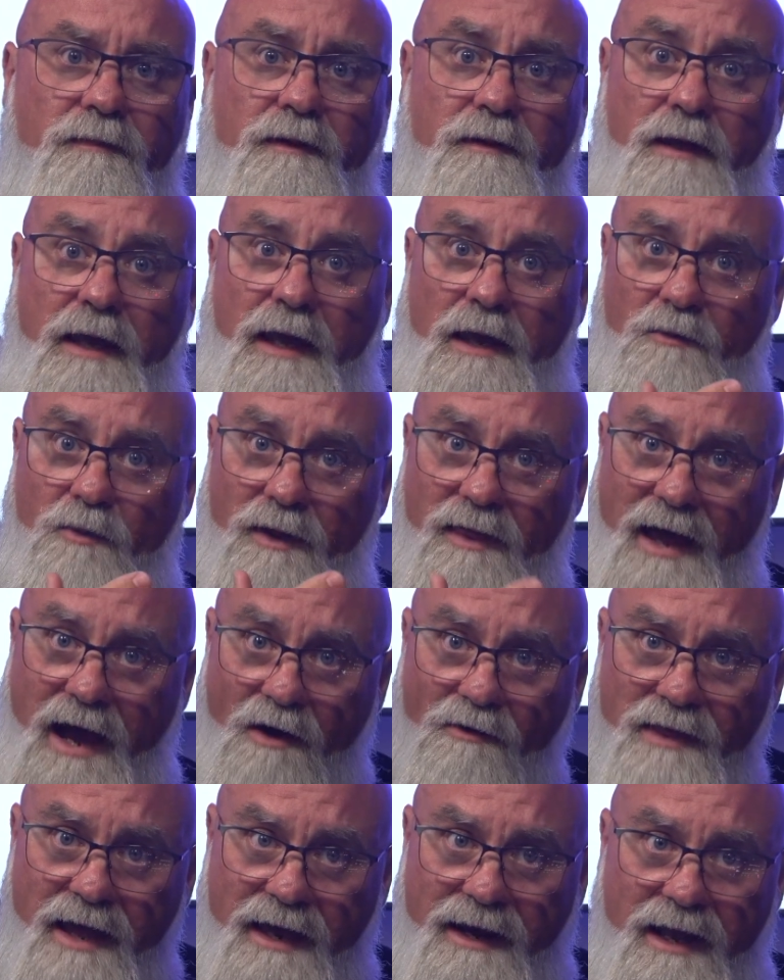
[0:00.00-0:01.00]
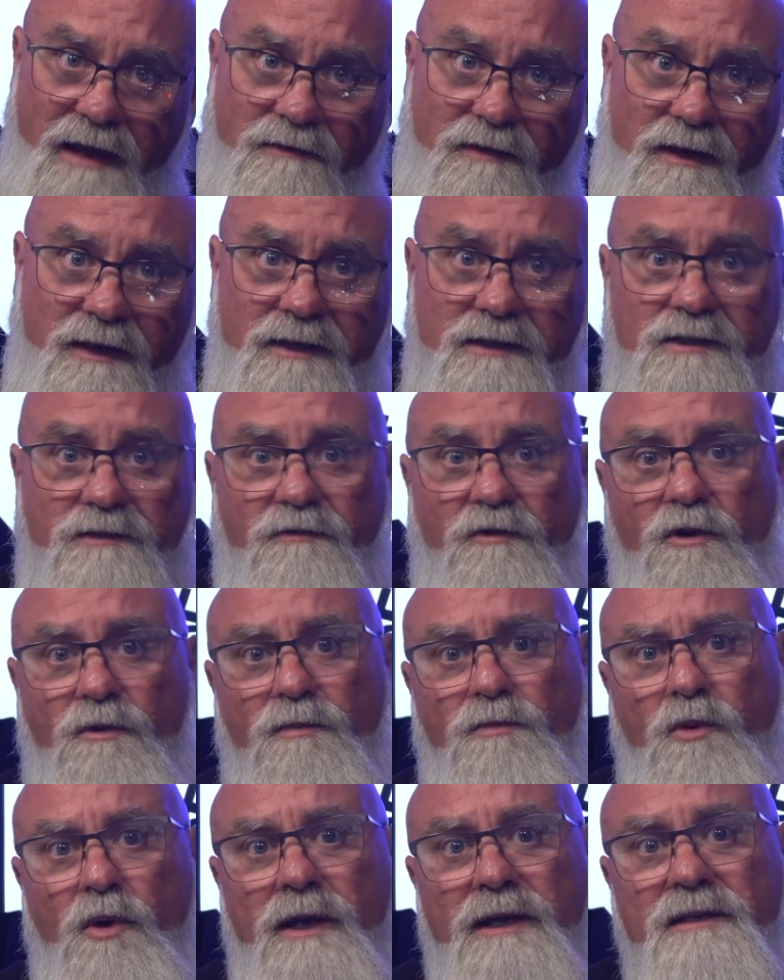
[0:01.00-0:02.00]
And without that evidence for a
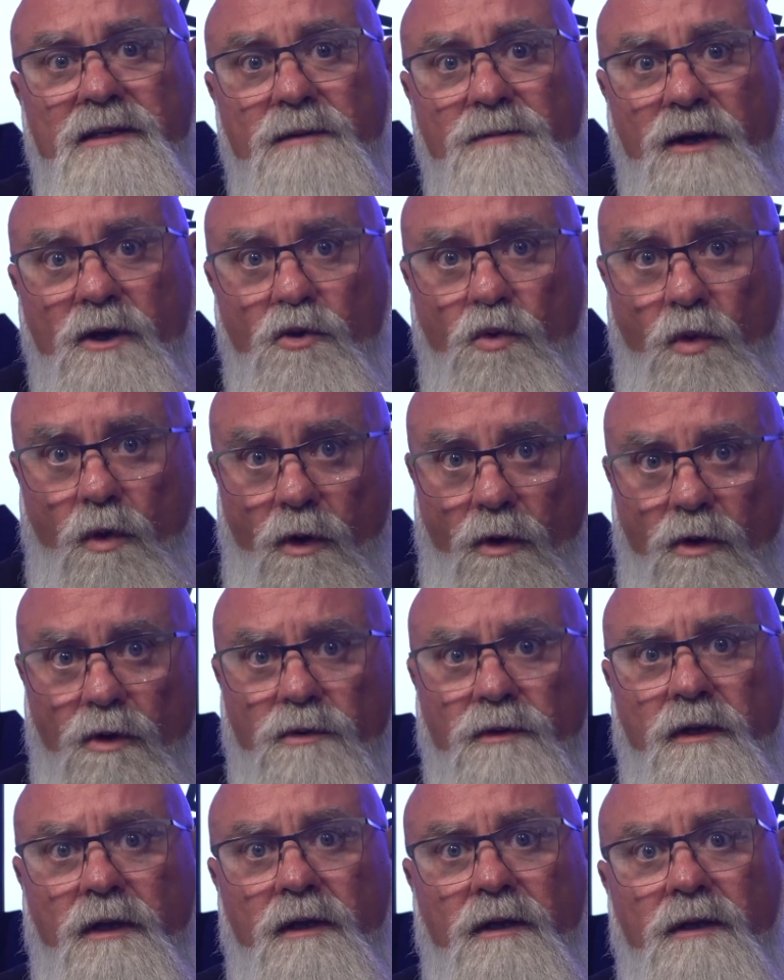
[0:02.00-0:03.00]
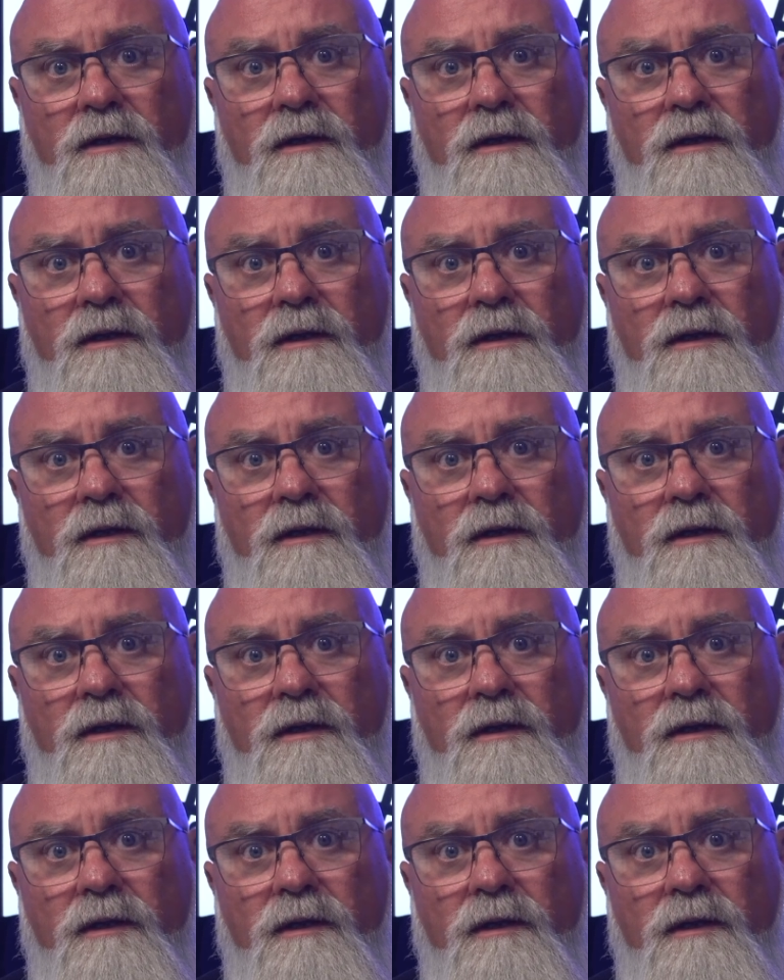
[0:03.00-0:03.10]
pre Adamic world,